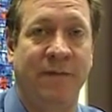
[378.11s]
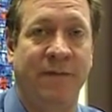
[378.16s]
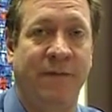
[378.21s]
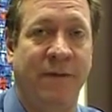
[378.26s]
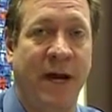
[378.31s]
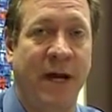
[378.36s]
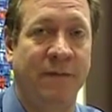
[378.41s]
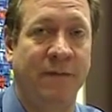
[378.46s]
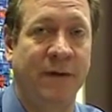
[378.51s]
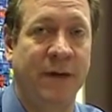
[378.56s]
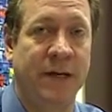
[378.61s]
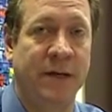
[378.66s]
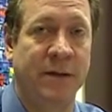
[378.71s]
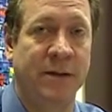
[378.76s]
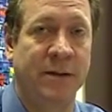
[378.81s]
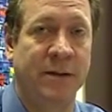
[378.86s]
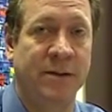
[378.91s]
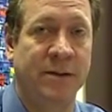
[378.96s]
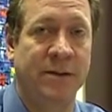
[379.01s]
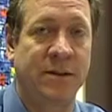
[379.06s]
5
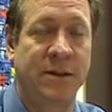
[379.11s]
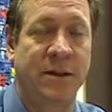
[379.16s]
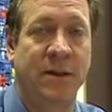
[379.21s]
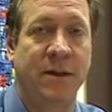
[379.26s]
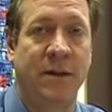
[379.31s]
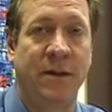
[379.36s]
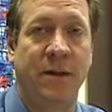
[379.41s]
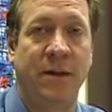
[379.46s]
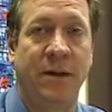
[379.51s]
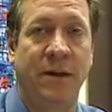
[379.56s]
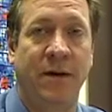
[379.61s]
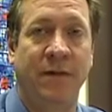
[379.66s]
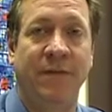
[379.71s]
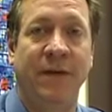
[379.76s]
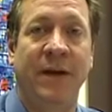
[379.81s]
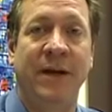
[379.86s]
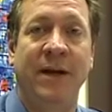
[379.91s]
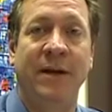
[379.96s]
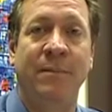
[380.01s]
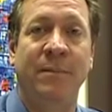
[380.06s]
years of
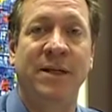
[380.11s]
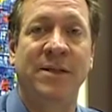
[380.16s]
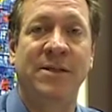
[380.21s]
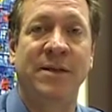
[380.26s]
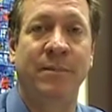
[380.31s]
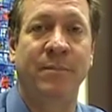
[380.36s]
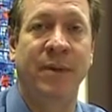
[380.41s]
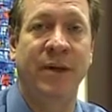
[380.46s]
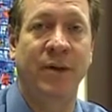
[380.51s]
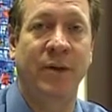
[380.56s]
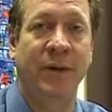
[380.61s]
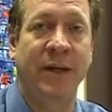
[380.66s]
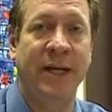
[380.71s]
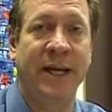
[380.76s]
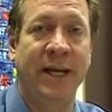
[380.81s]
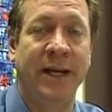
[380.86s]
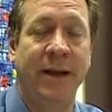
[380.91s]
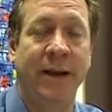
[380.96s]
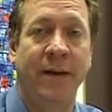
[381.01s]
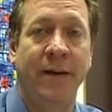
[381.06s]

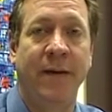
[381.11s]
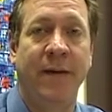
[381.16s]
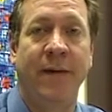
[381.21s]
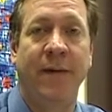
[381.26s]
inadmissibility.